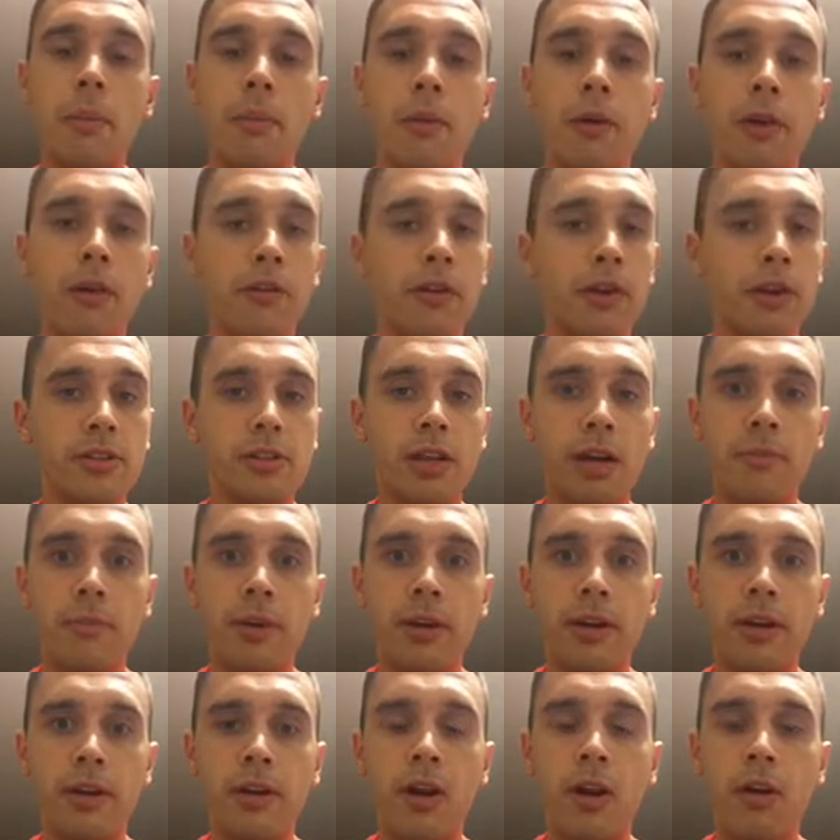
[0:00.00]
brief, because I'd
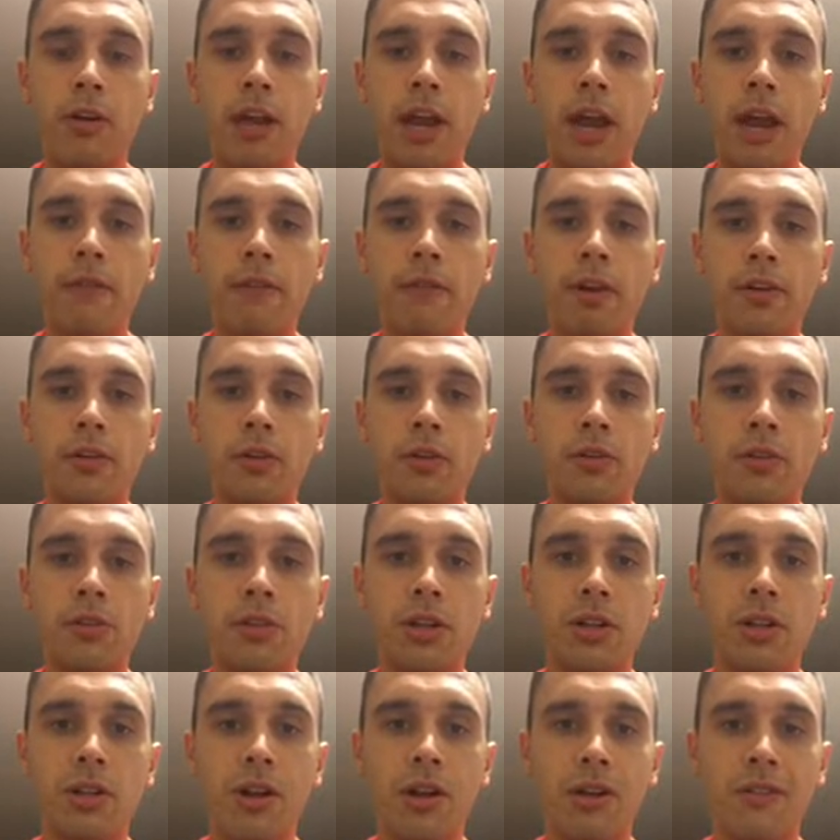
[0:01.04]
be here all day if I told you
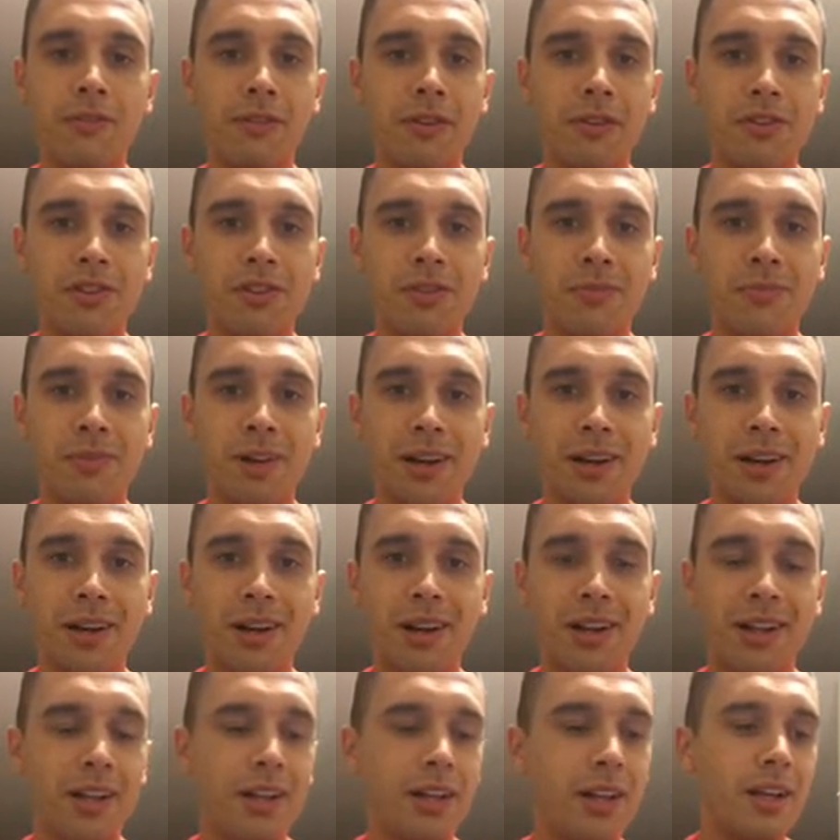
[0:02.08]
the long version. But
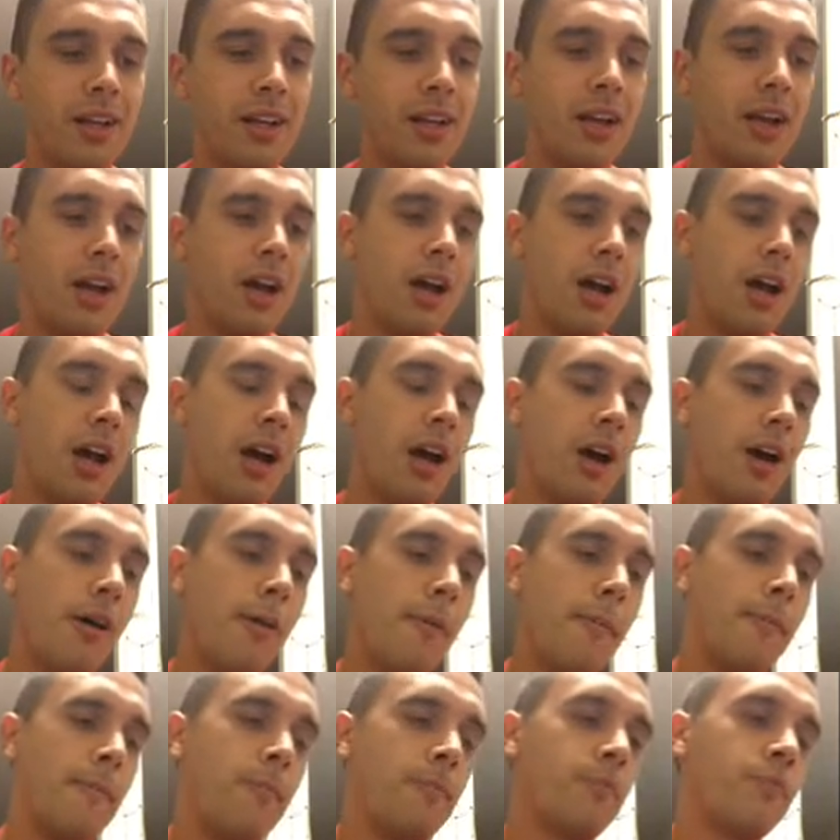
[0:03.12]

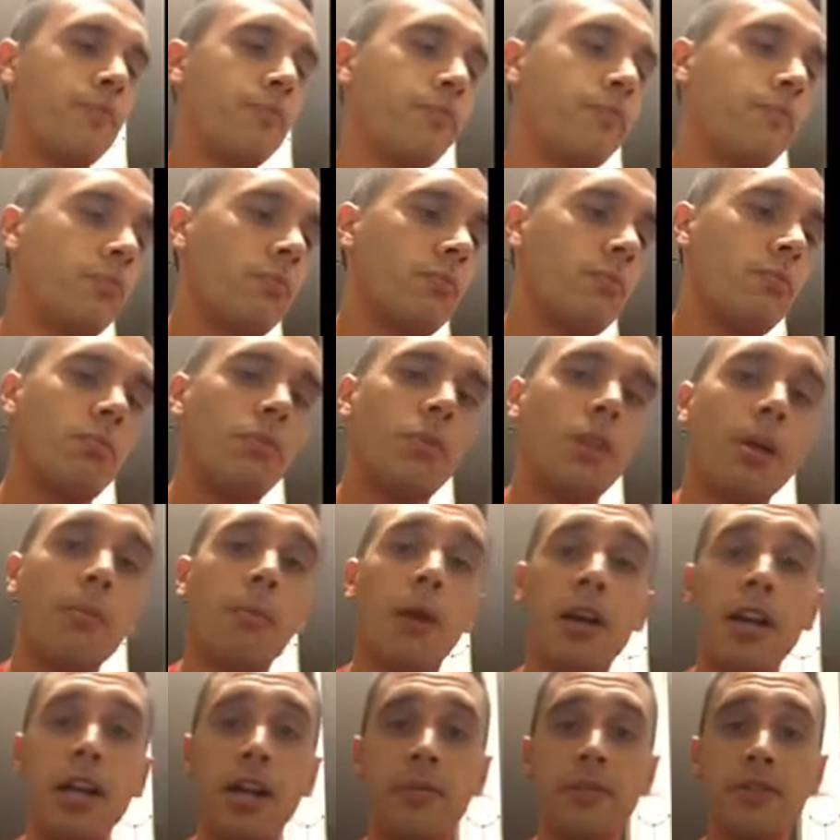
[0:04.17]

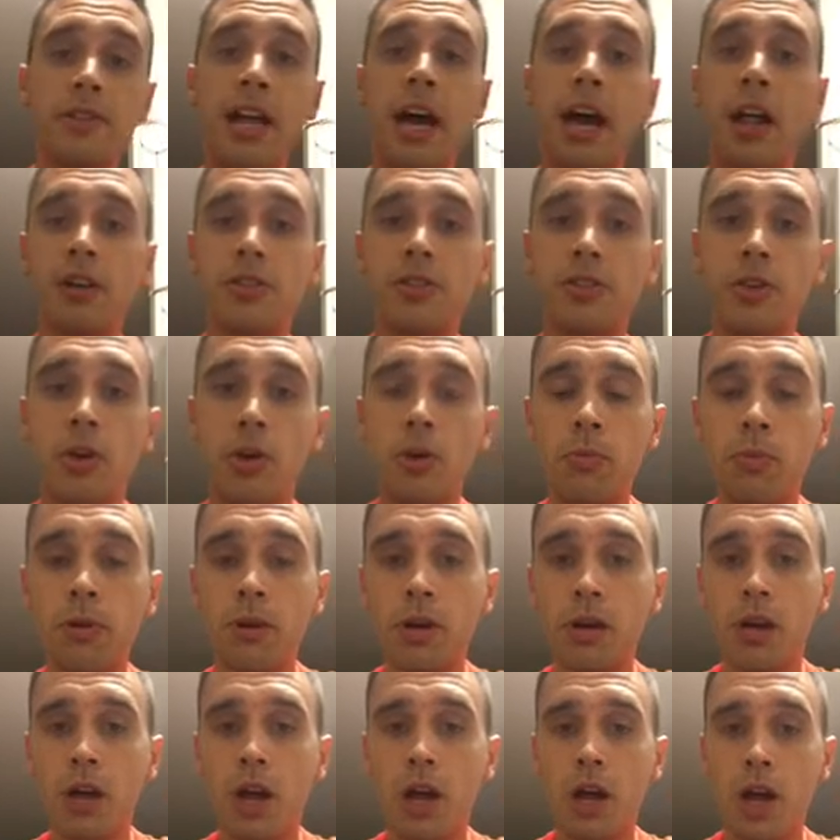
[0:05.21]
my name is Alex
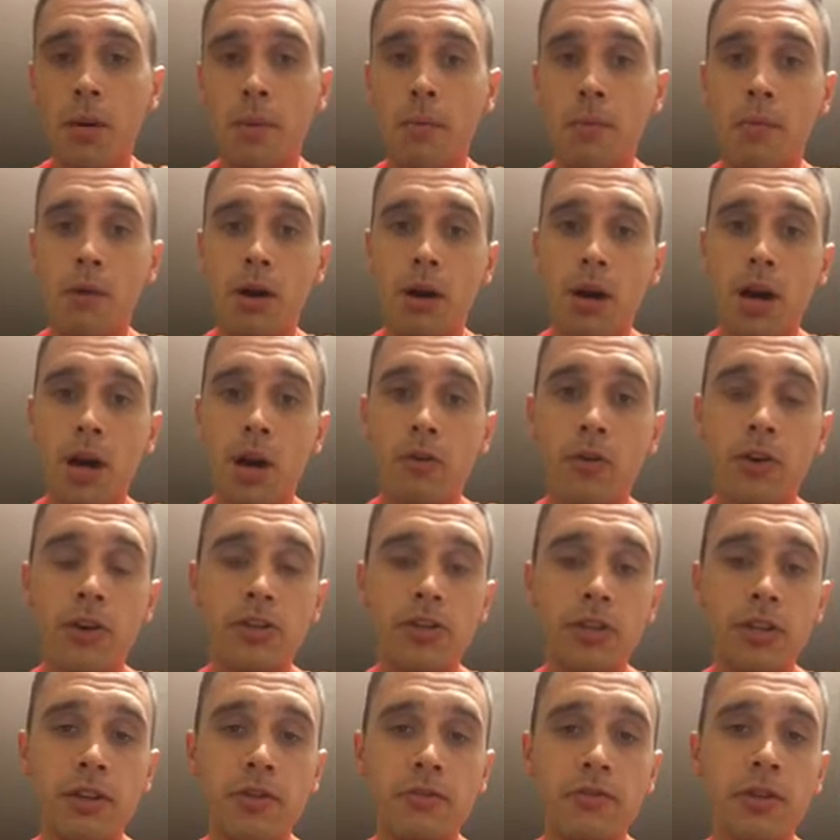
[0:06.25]
Tomer. I'm
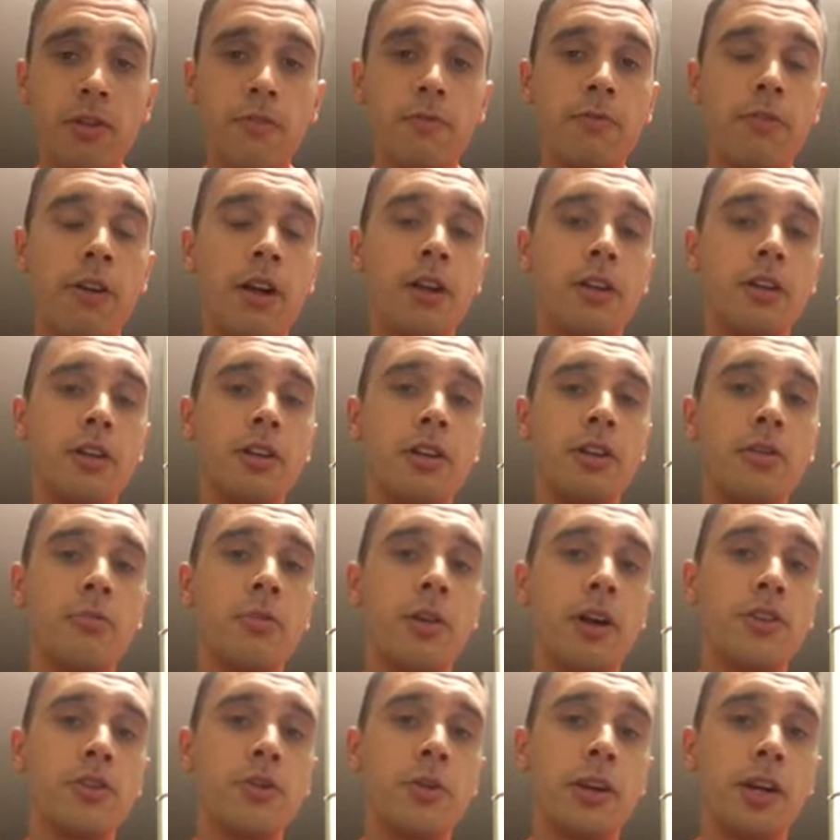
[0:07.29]
originally from Fredericton, New
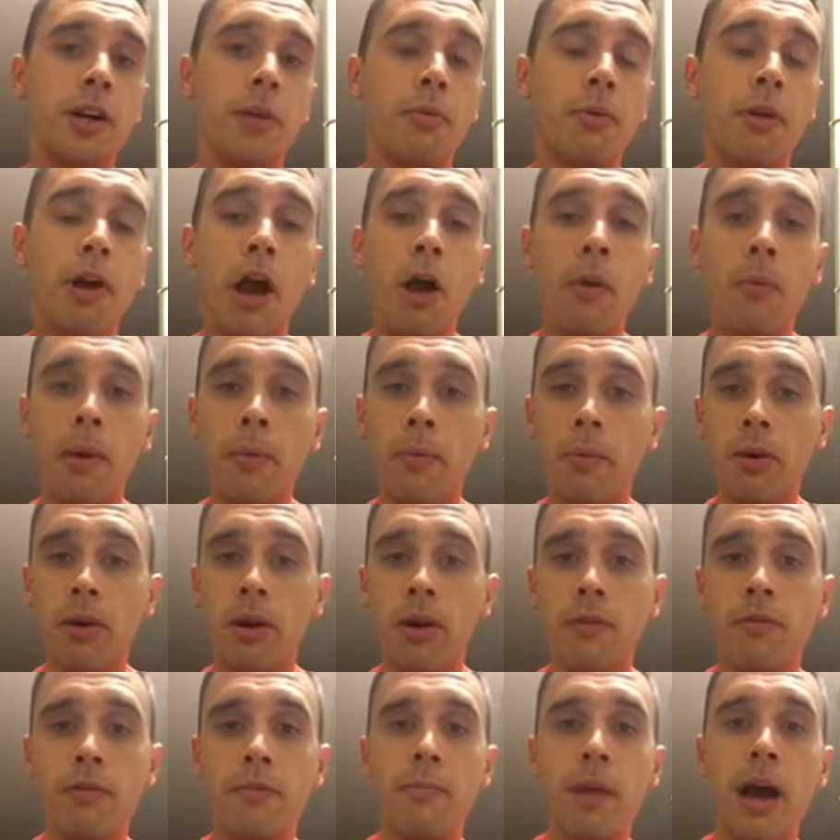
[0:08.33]
Brunswick, a proud
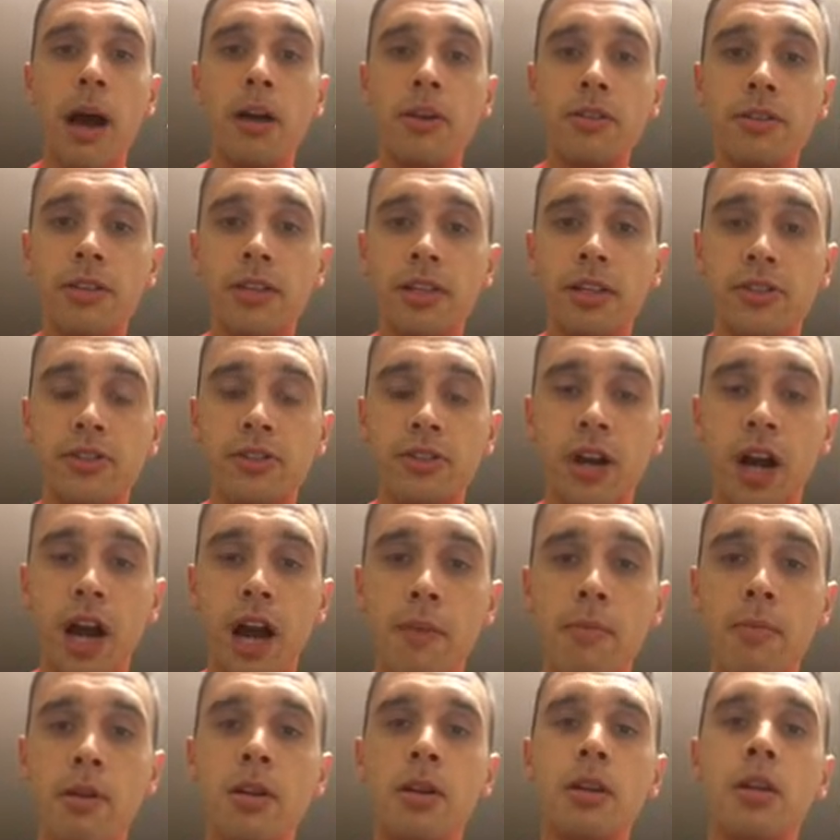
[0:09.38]
member of the Malsea
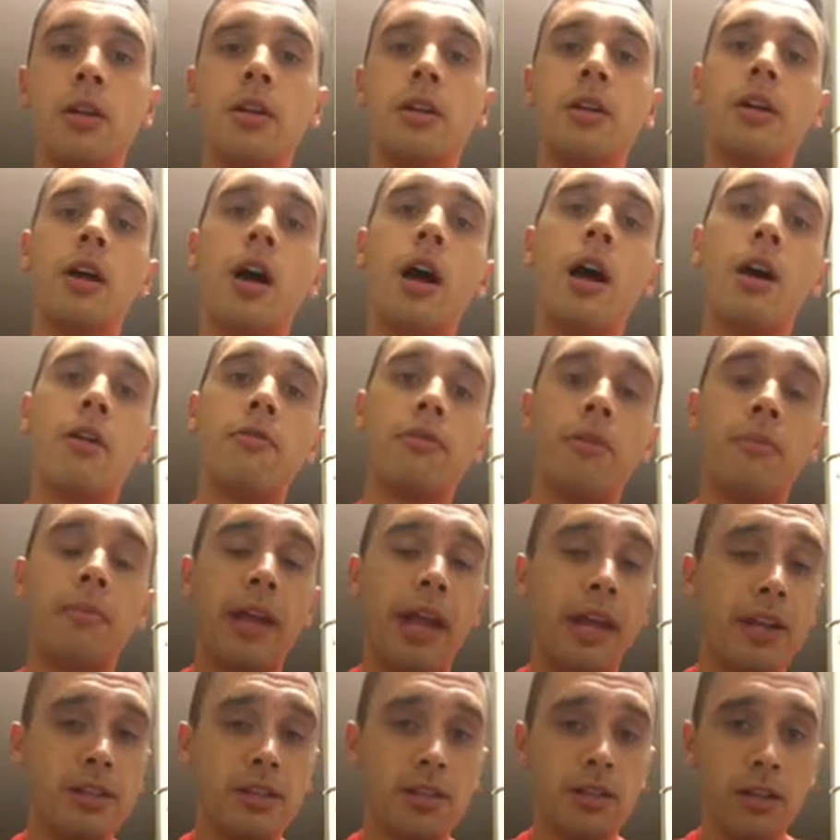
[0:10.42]
tribe from
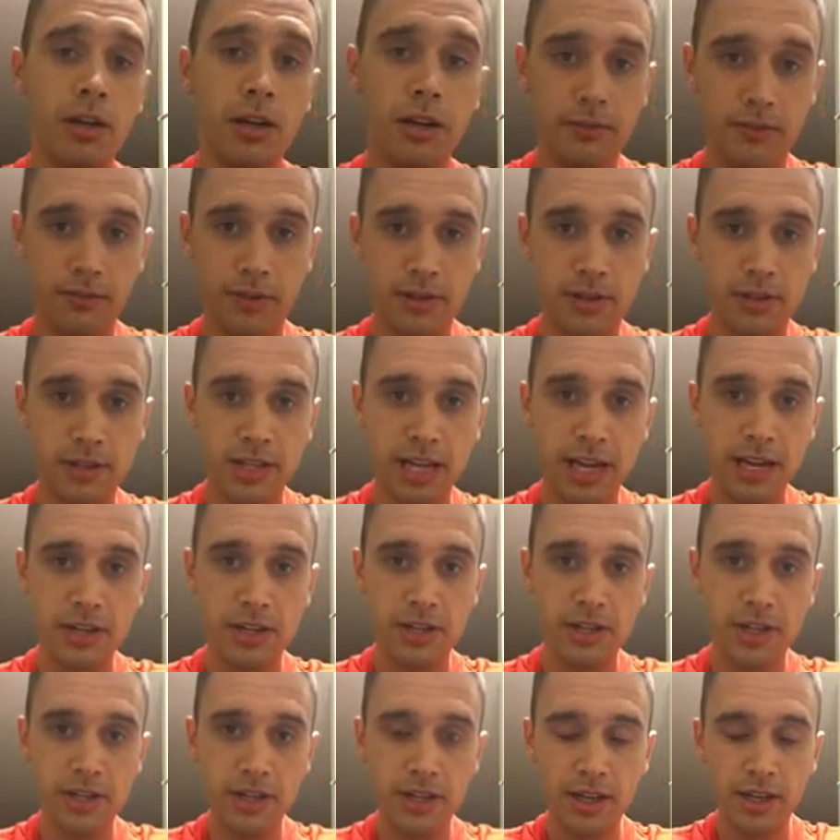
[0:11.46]
Kingsclear First
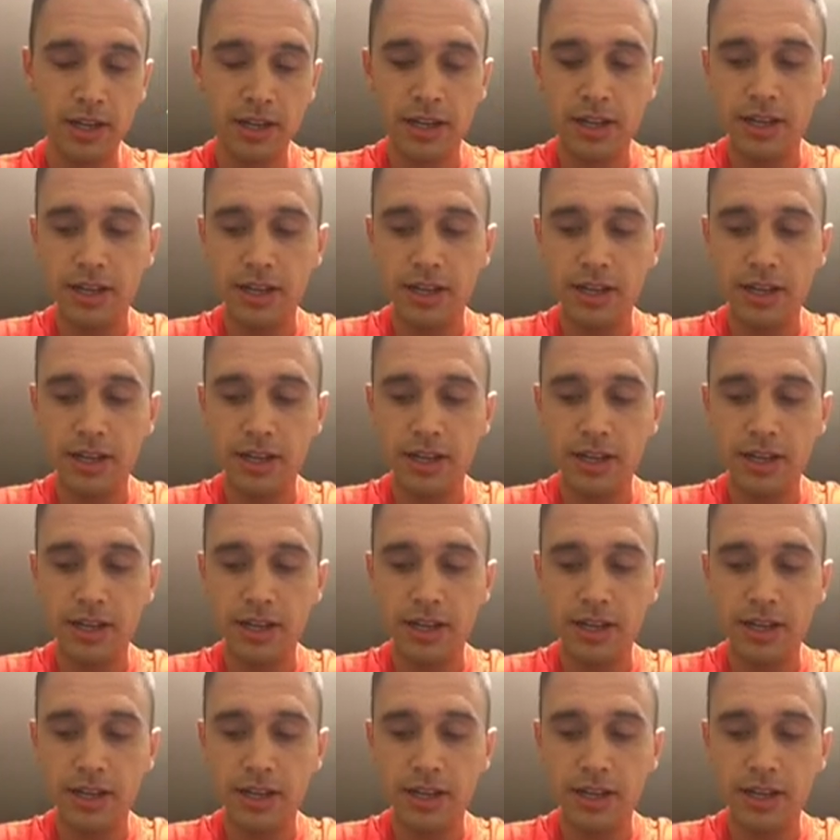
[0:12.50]
Nation.